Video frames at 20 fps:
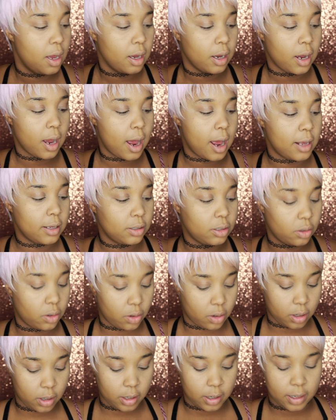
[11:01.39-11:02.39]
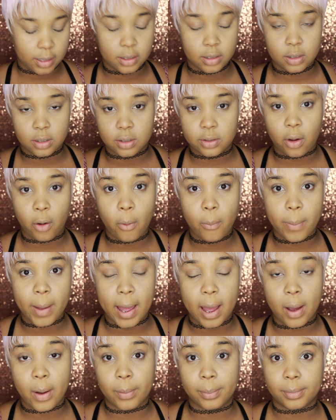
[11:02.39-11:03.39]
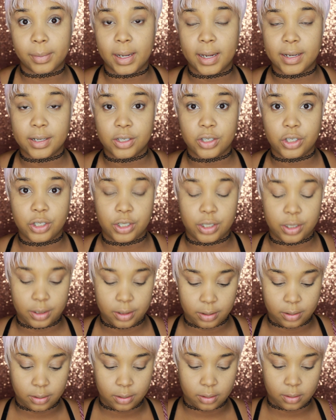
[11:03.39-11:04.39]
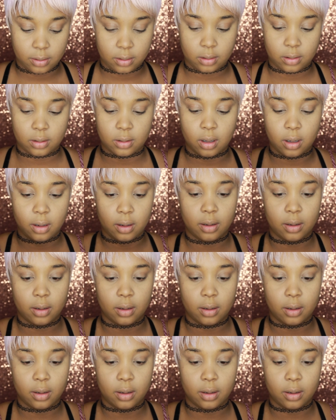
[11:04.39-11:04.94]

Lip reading: contour and scope out my cheeks.